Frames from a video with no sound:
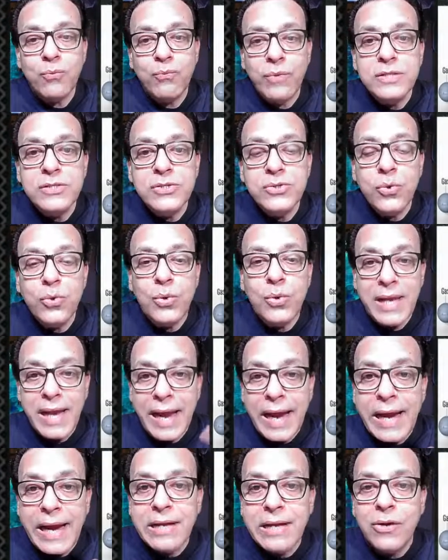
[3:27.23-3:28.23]
So once
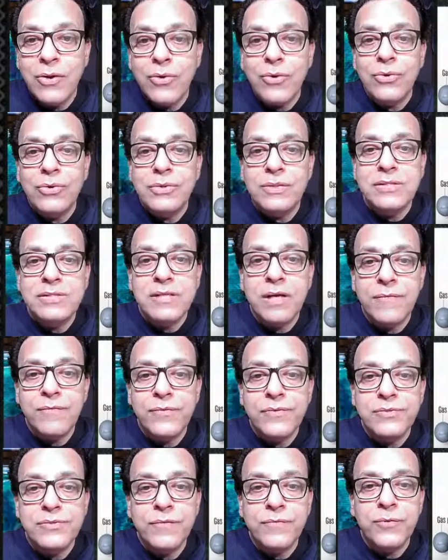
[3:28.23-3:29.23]
you land on
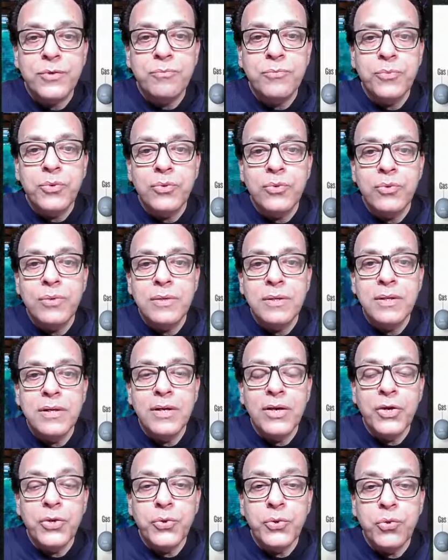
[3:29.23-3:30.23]
the surface of the
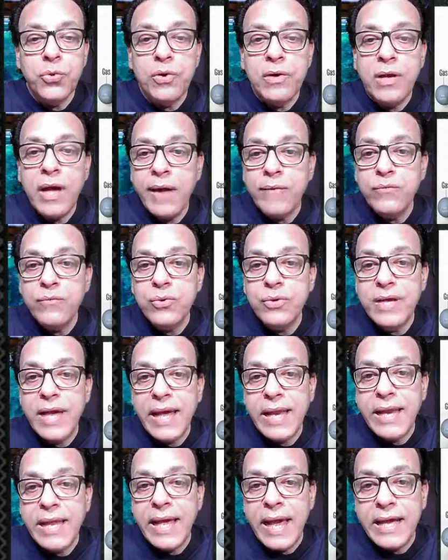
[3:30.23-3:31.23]
moon, you don't
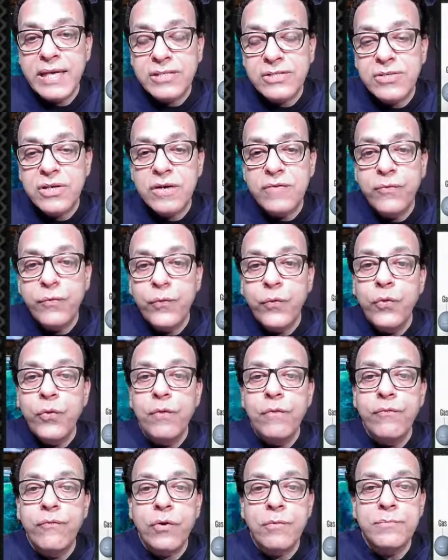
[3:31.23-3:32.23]
have to carry extra
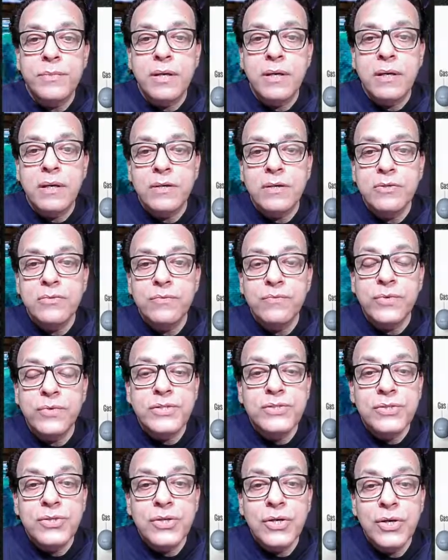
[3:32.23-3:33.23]
fuel from the
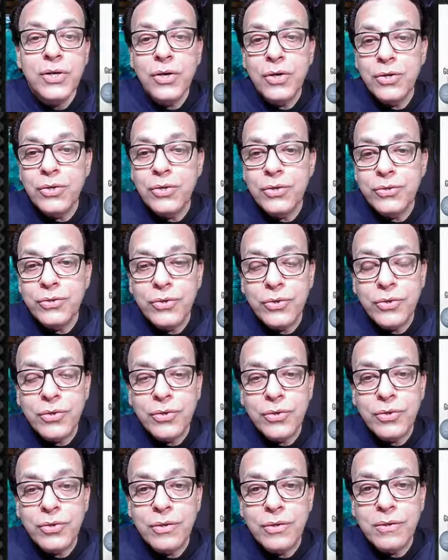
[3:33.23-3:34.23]
Earth, which,
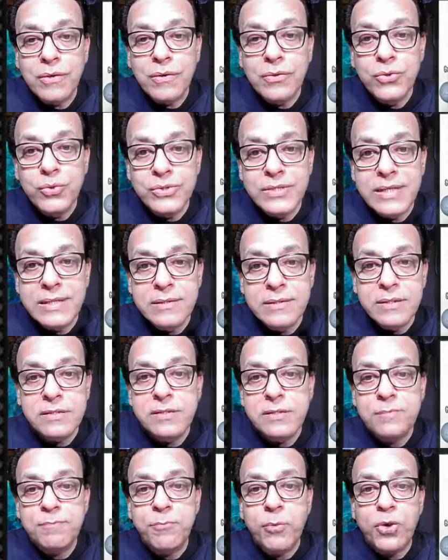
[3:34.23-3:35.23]

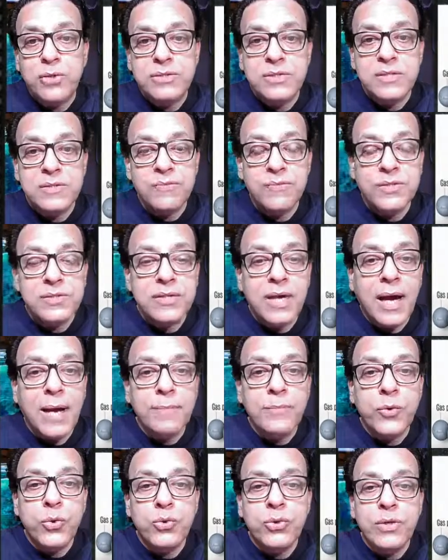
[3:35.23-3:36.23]
using this process,
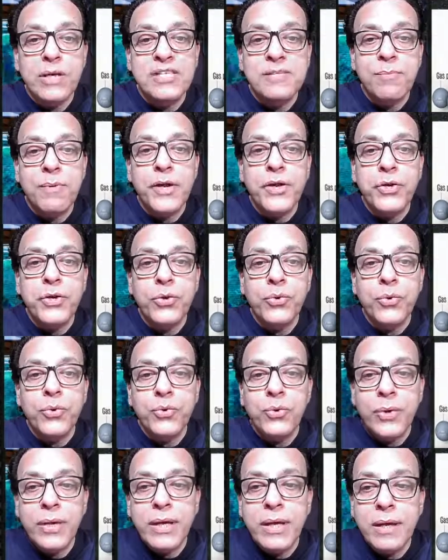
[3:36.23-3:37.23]
which I'm going to
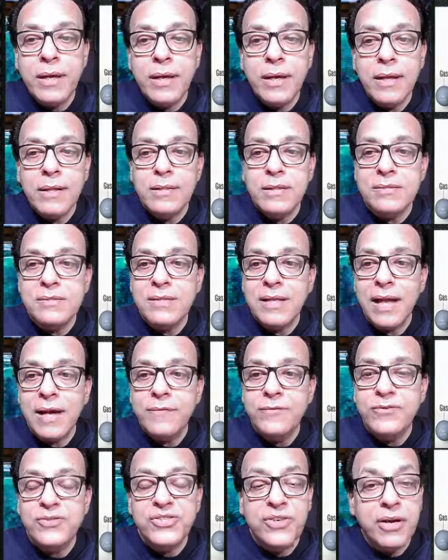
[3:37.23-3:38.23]
explain to you today in
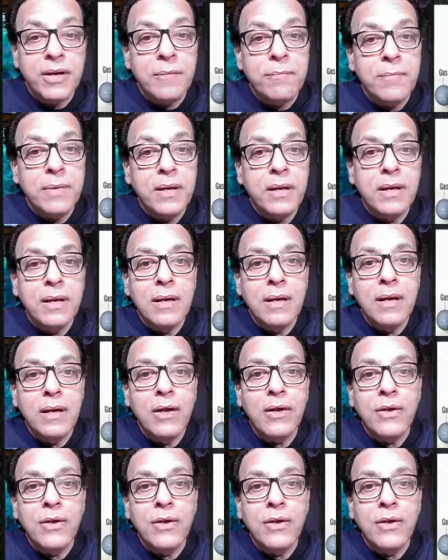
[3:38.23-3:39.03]
this live stream,